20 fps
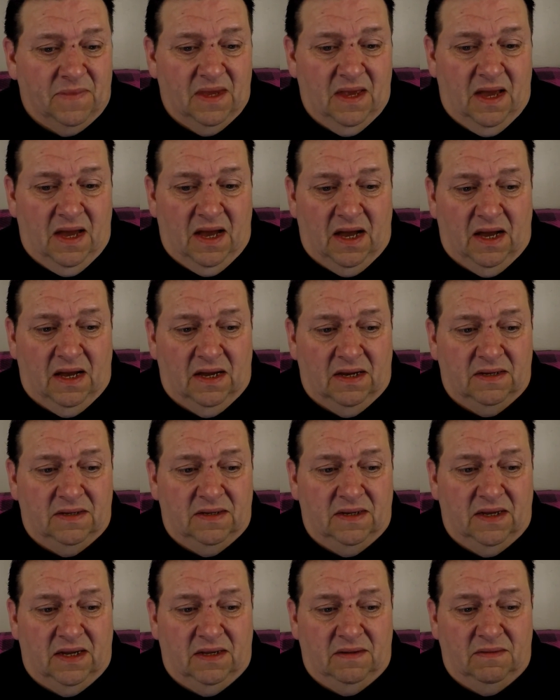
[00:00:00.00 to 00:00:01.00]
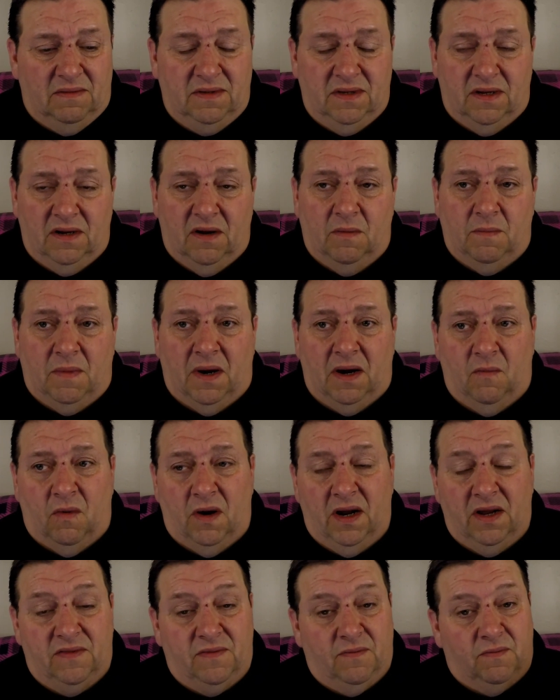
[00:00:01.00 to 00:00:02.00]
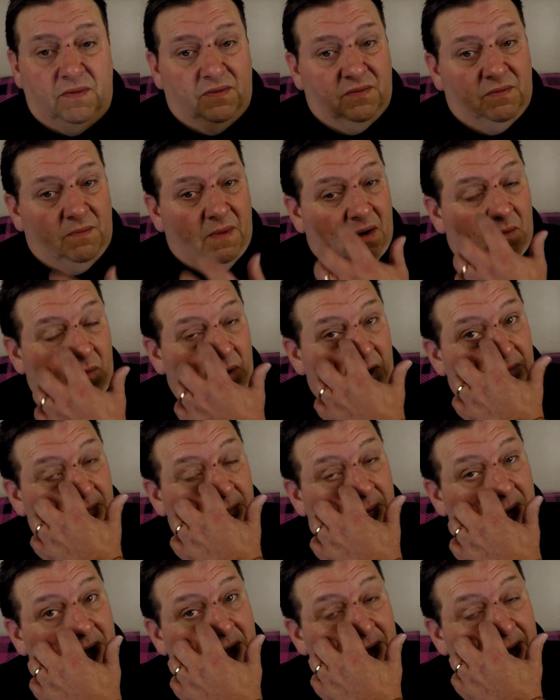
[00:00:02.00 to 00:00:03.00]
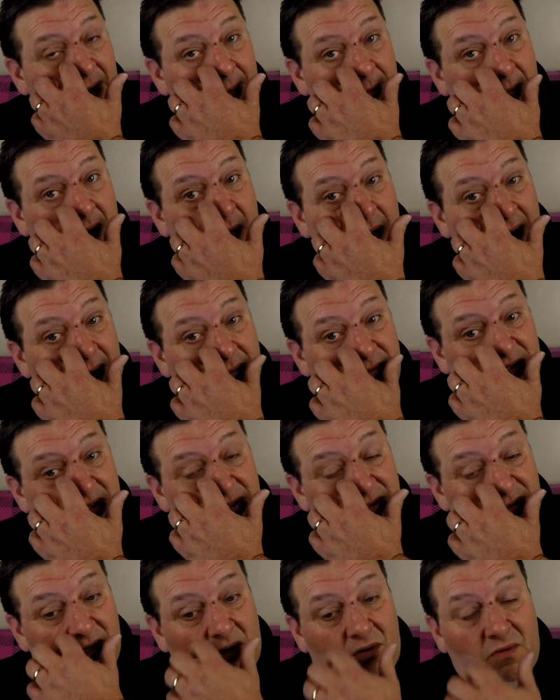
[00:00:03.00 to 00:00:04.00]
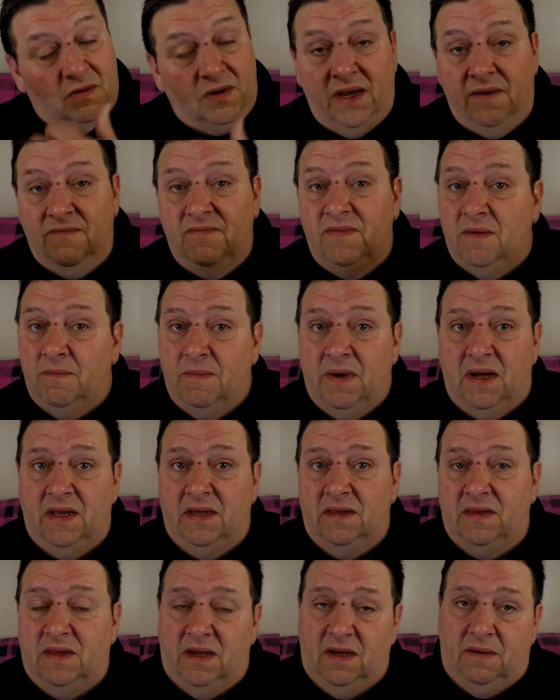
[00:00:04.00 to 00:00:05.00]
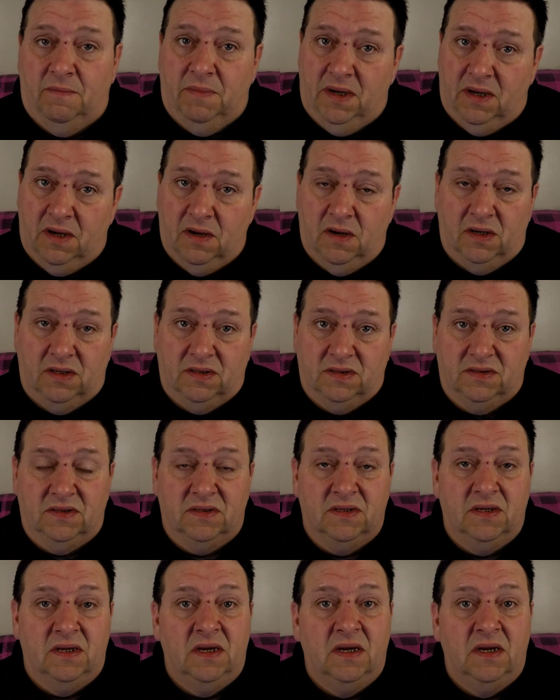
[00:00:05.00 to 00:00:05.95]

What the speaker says: And you know, my wife being there, my wife says don't give them anything, because